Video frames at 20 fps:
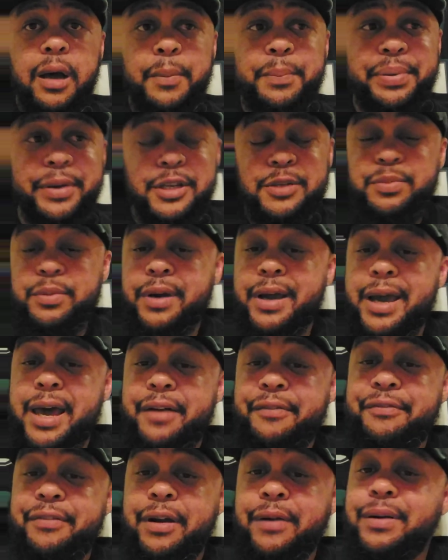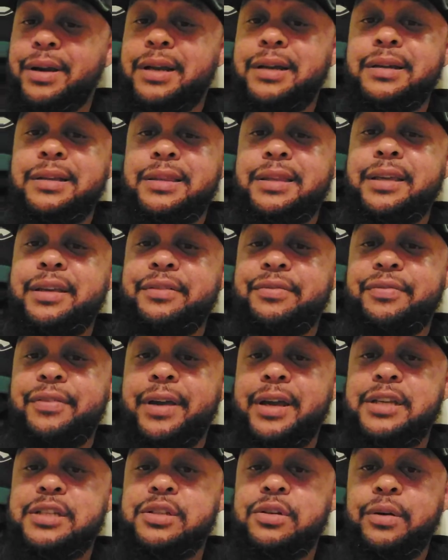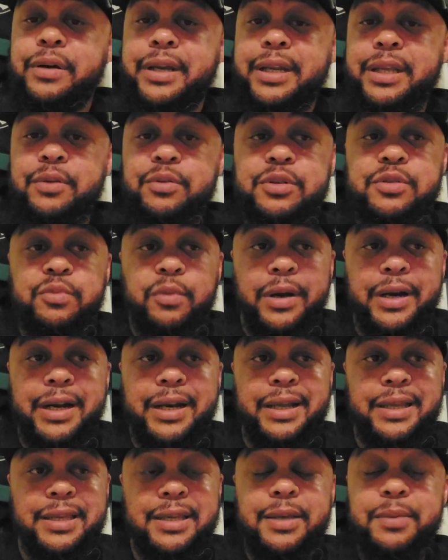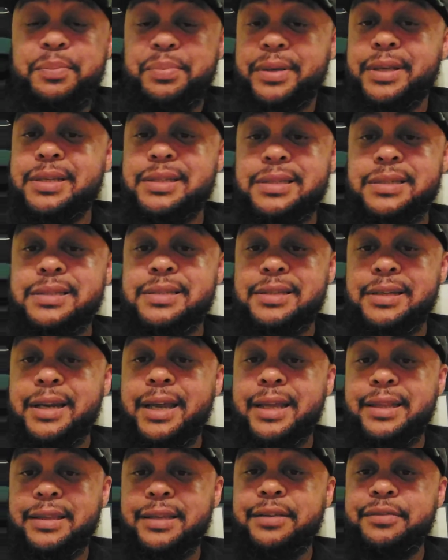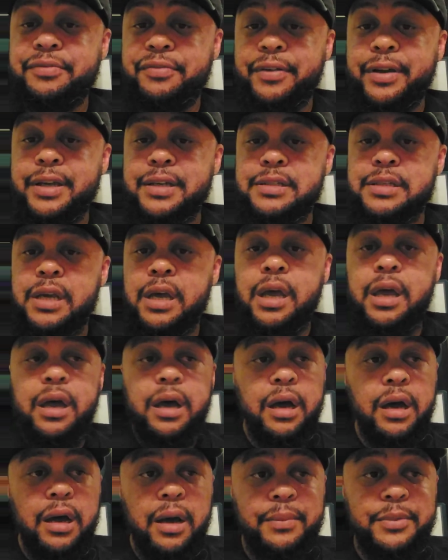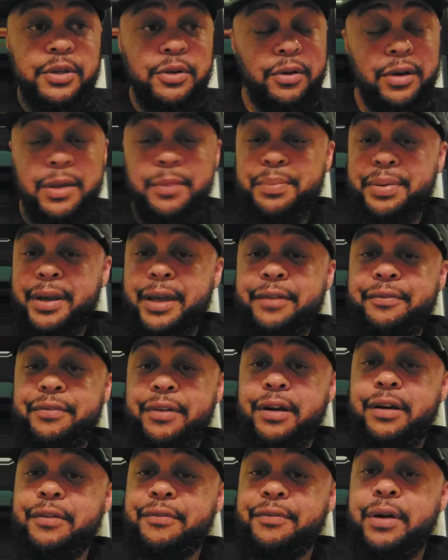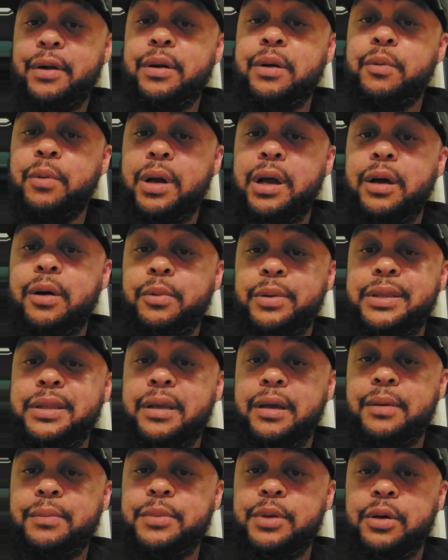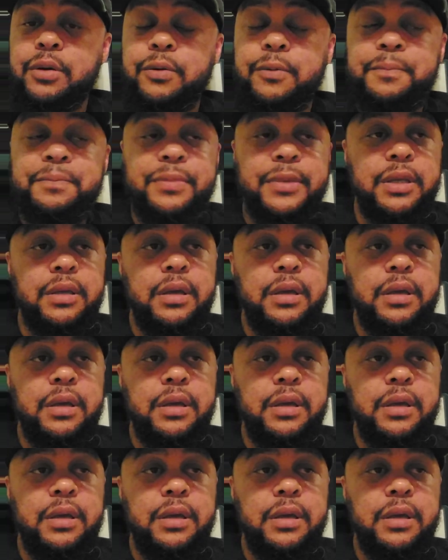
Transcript: Pittsburgh had a very good defense, yo, and he was one of the key pieces to that defense. You know, he played very, very well with them, yo.